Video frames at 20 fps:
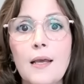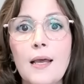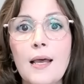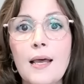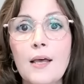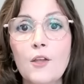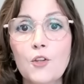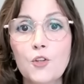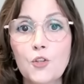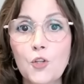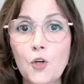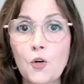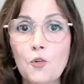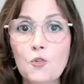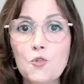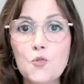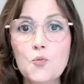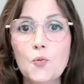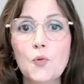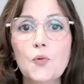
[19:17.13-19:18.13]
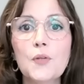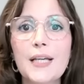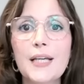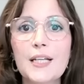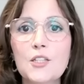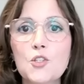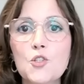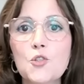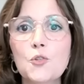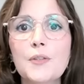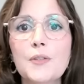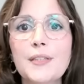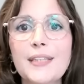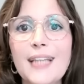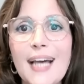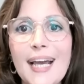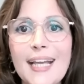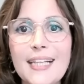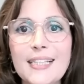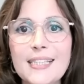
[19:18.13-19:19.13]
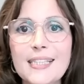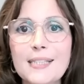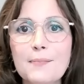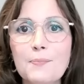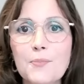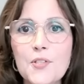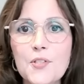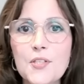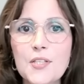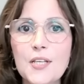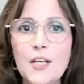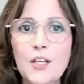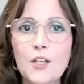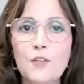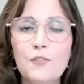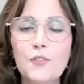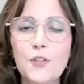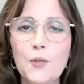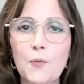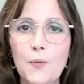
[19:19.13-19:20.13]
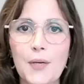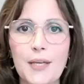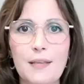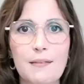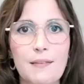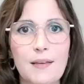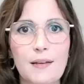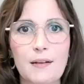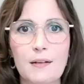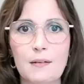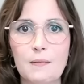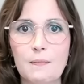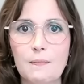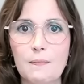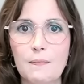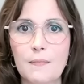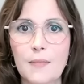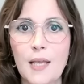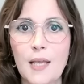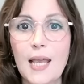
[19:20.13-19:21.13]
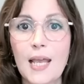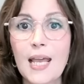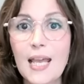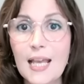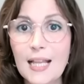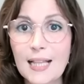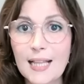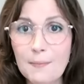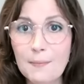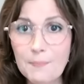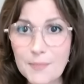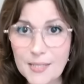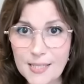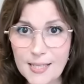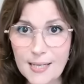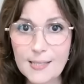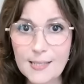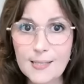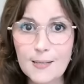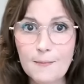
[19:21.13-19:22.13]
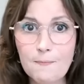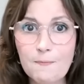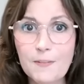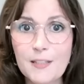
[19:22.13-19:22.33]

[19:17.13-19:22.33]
Those will get you 90% of the way there. And let me say something that